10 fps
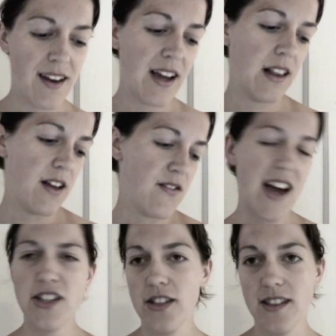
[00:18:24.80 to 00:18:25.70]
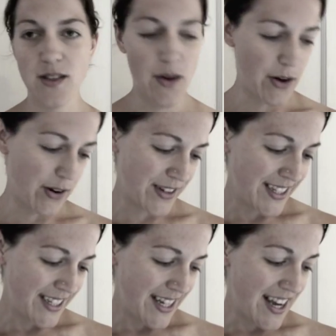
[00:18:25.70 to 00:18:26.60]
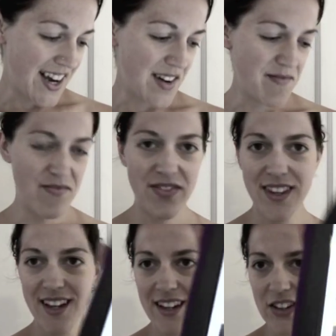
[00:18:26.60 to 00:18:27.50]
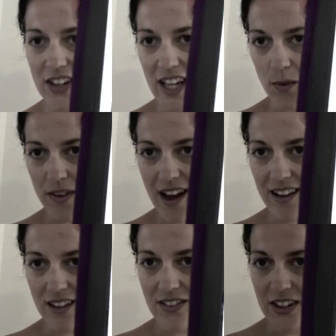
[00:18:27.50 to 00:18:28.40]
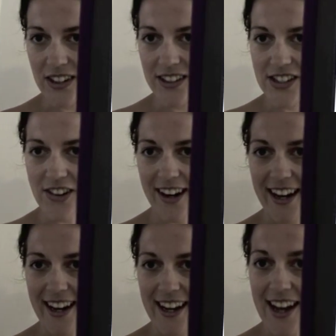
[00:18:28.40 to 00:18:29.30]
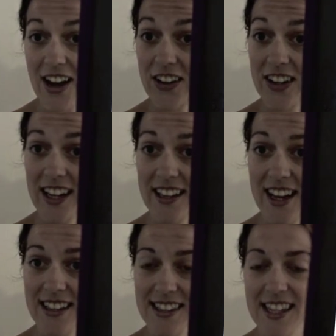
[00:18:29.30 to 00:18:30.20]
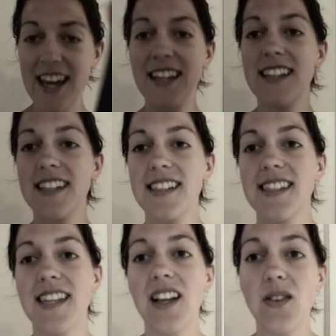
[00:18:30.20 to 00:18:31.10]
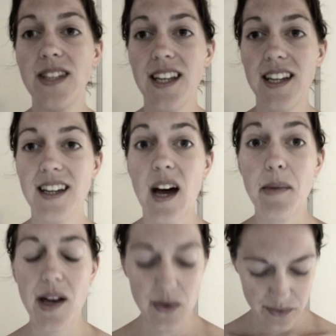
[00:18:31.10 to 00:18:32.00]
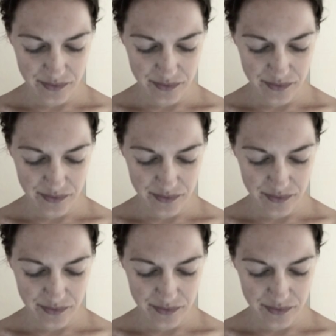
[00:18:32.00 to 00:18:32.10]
I love that I took this photo of cooking with olive oil during a cooking class at Castello di Gabbiano.